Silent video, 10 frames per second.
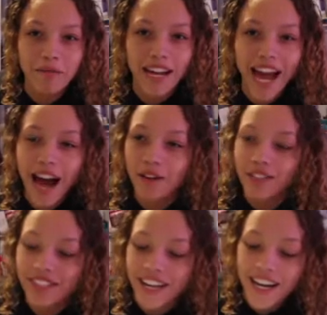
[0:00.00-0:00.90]
my
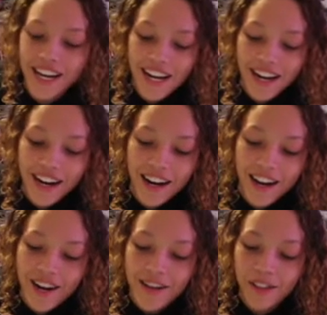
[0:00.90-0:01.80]
house.
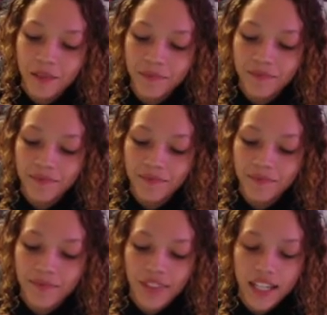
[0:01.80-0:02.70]
Um,
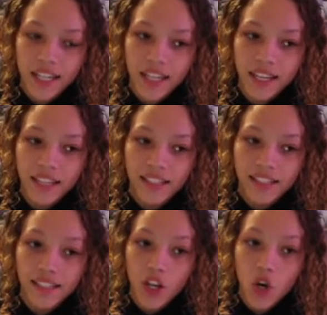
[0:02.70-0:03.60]

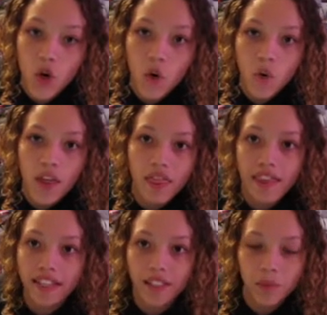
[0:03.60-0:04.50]
so
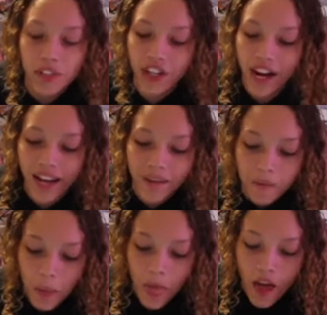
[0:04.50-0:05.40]
this is what you're getting.
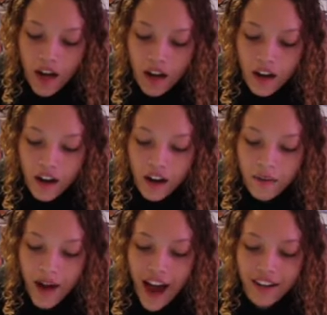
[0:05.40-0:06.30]

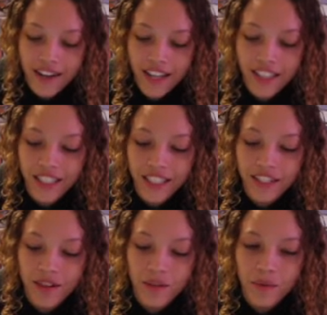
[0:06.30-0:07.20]
Um, I don't actually
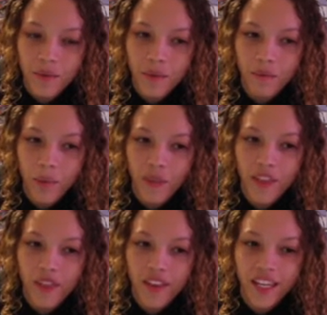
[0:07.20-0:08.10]
know what
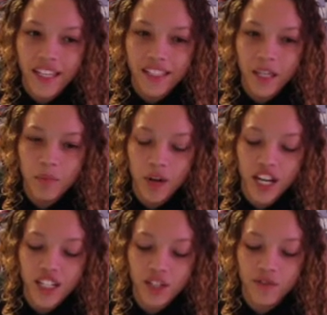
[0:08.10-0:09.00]
the thing is that you put
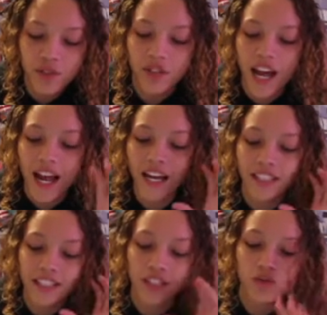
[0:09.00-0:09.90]
into your phone that
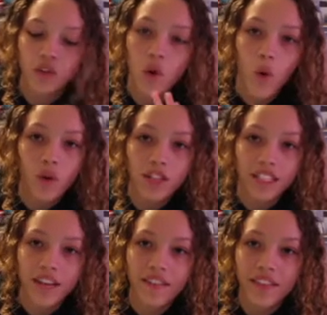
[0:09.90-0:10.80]
actually just records
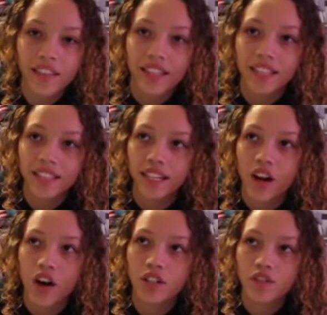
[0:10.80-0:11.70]
everything that's like
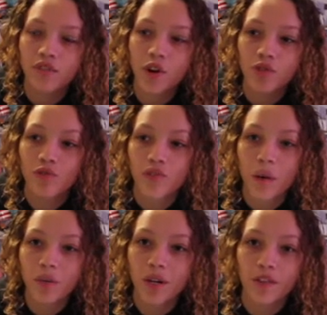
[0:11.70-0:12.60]
on your phone
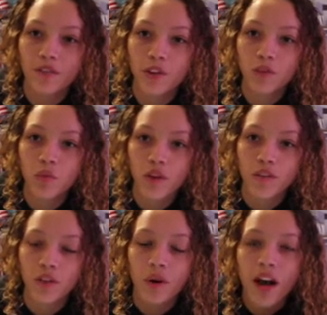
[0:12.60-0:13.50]
from your phone's point of
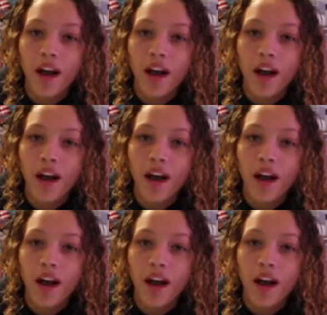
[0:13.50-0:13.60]
view,